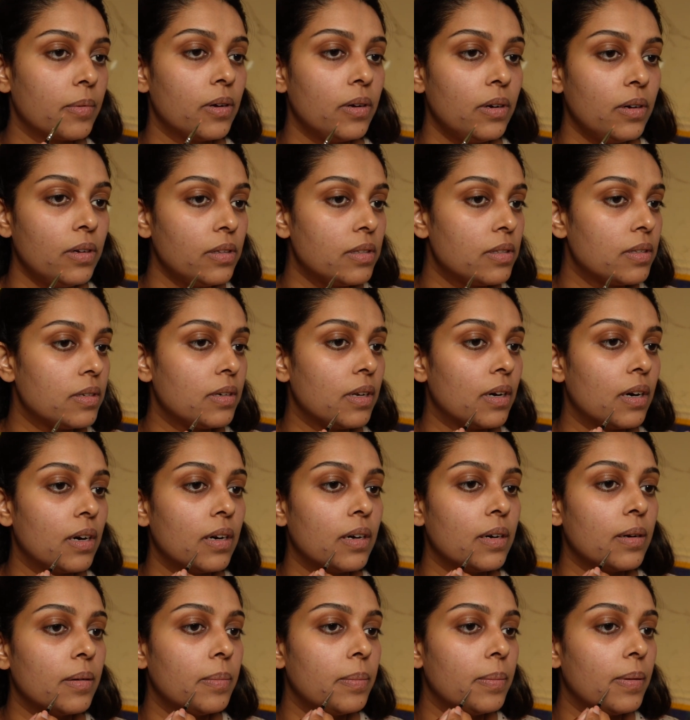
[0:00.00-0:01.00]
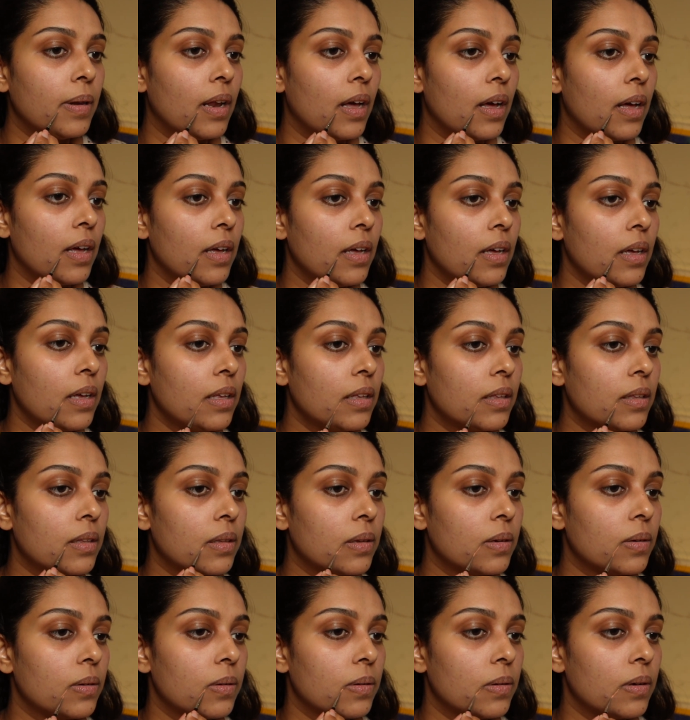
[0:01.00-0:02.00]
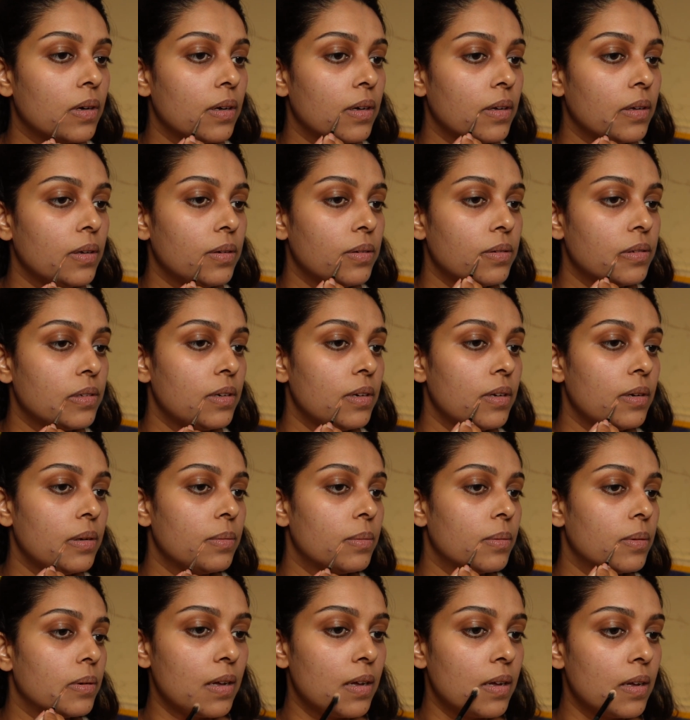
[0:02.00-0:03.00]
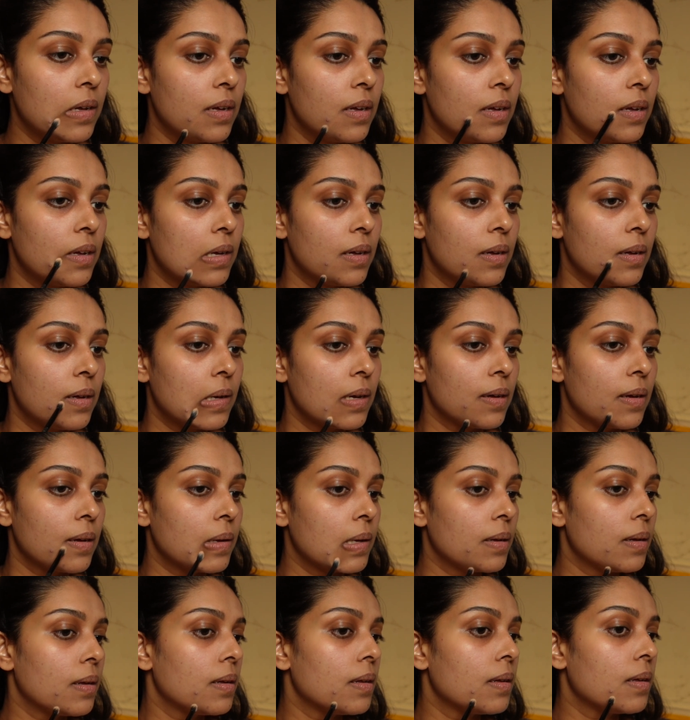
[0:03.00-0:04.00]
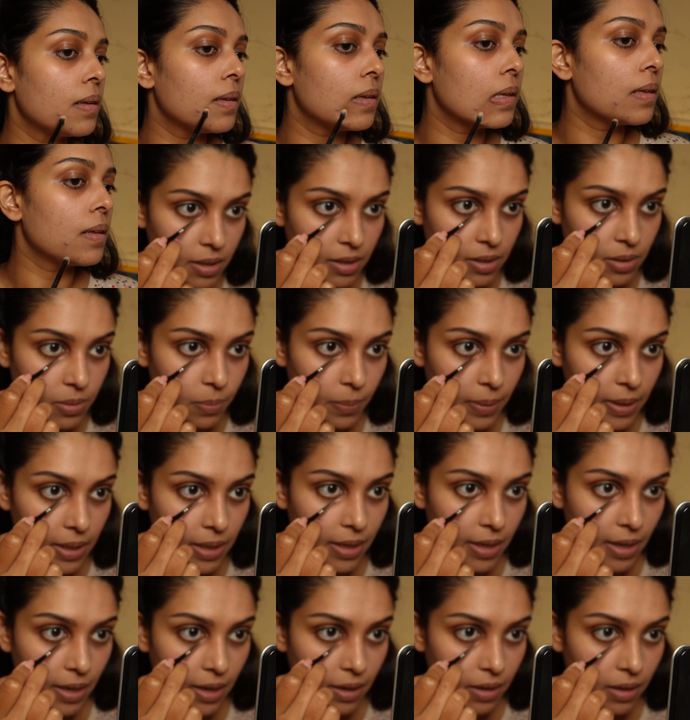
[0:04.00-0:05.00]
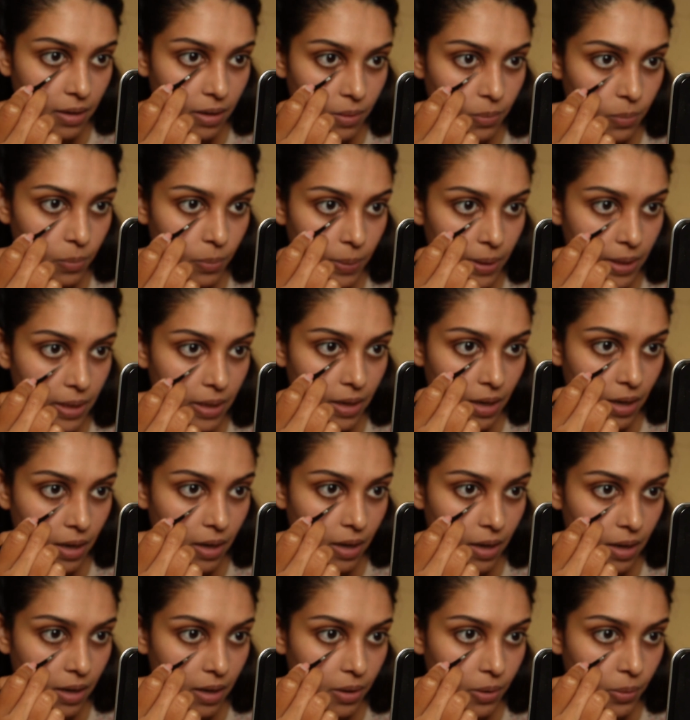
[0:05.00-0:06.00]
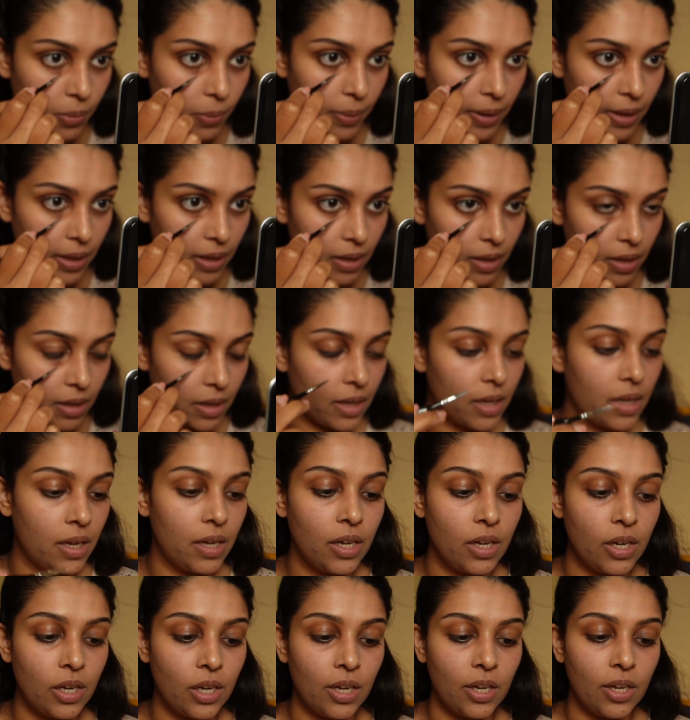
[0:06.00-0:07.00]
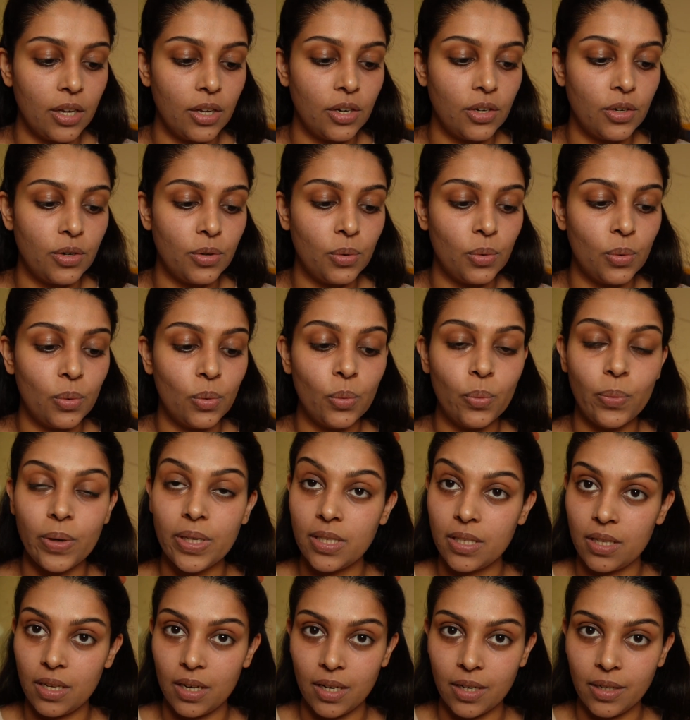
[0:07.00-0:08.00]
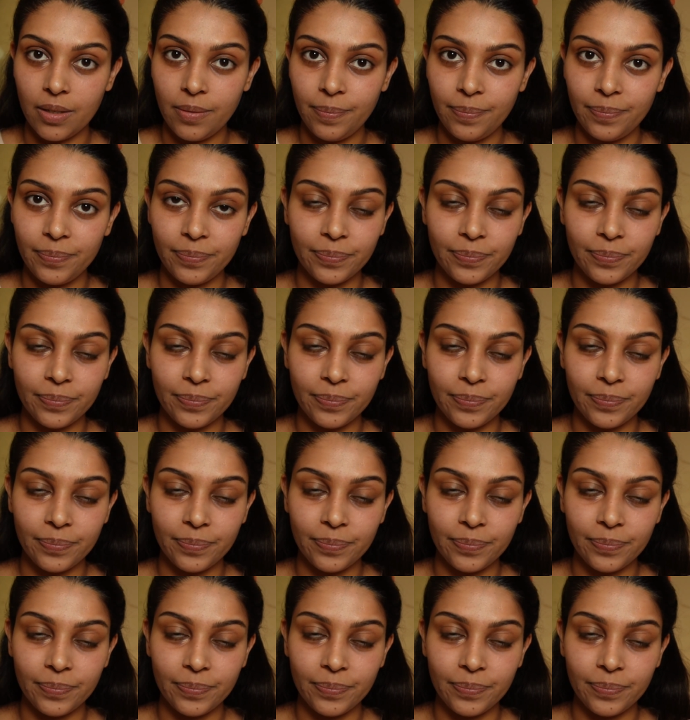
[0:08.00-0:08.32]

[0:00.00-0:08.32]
gonna start applying, so I usually want some here. This weekend we are going to Whistler,